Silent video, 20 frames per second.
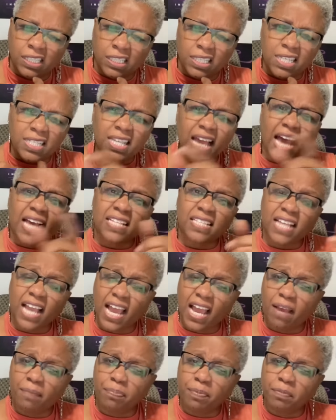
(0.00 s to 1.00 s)
This has to
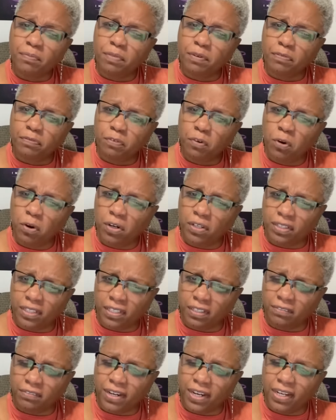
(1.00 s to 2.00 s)
happen before
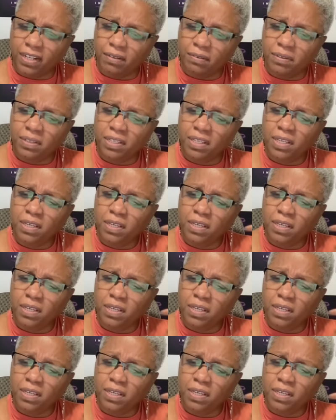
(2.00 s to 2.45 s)
then, right?